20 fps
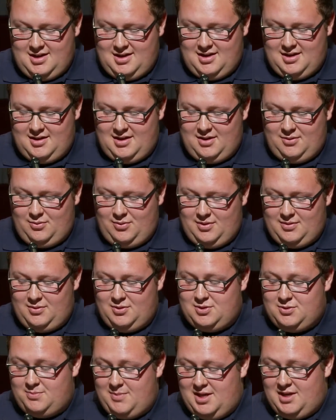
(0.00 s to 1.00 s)
uh, that w-
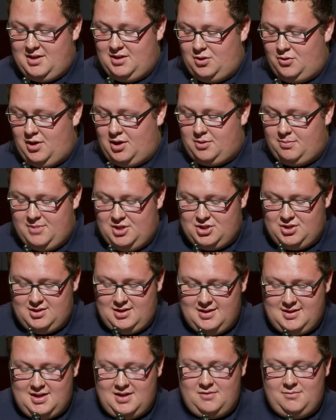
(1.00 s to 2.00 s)
was made in the Great
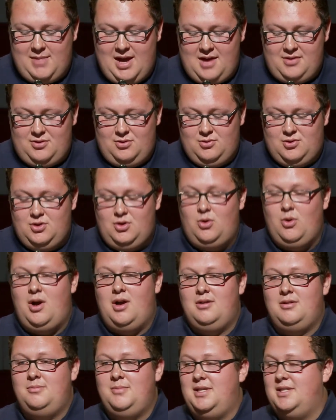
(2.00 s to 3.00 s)
Commission at the end of Matthew to go
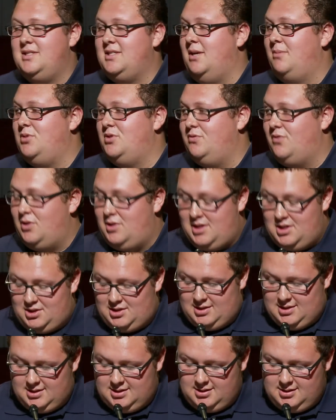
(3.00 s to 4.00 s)
out and make disciples of all
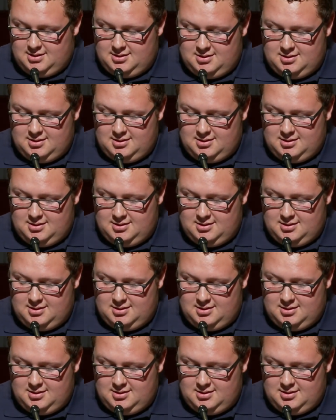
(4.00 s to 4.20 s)
nations.